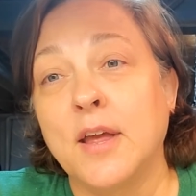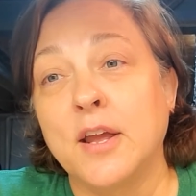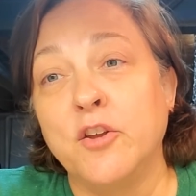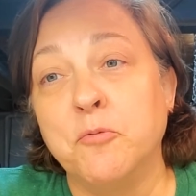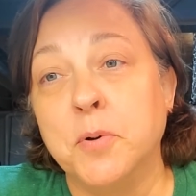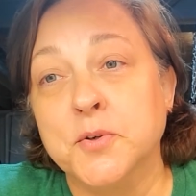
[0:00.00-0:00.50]

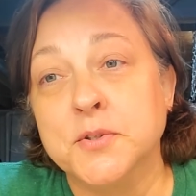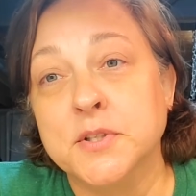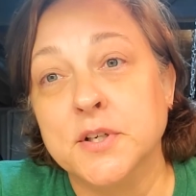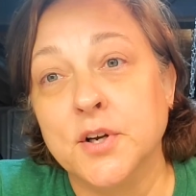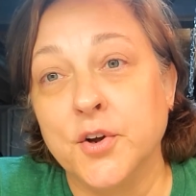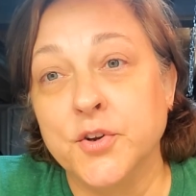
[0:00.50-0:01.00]
that you've
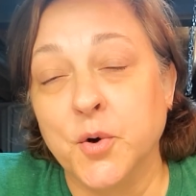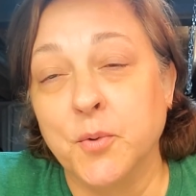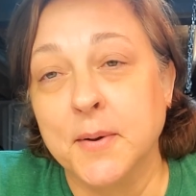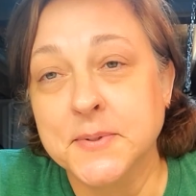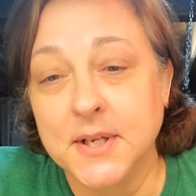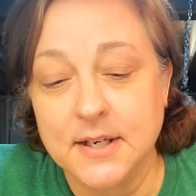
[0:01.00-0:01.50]
posted on
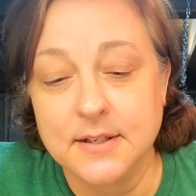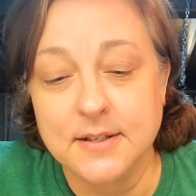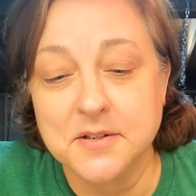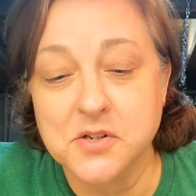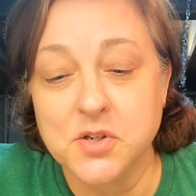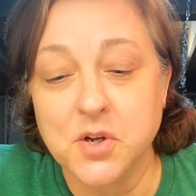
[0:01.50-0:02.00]
your website,
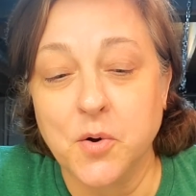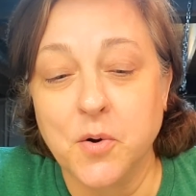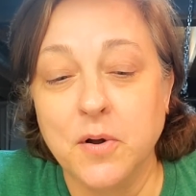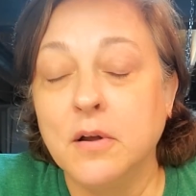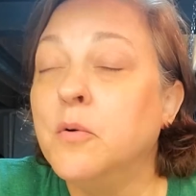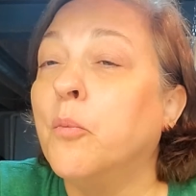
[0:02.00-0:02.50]

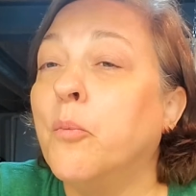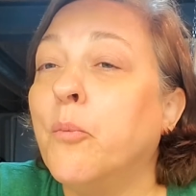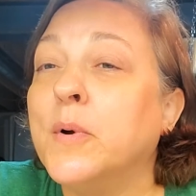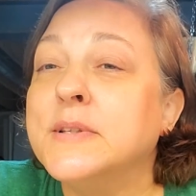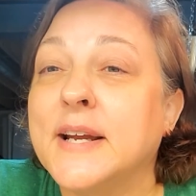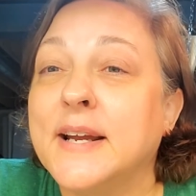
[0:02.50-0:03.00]
so
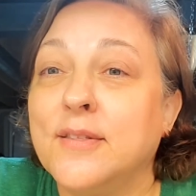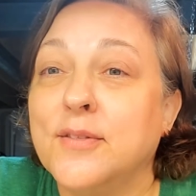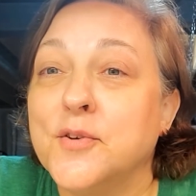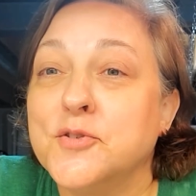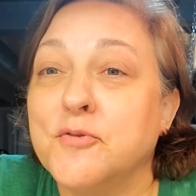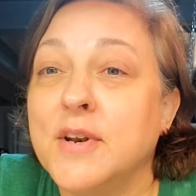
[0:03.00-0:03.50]
once I get
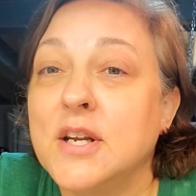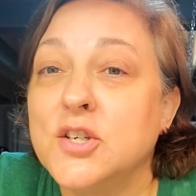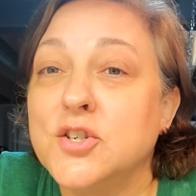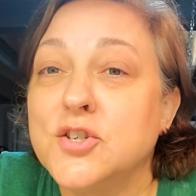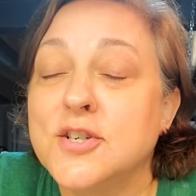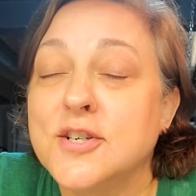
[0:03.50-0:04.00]
those
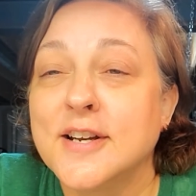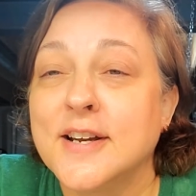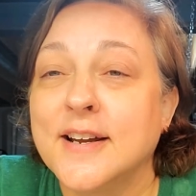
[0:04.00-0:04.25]
finished,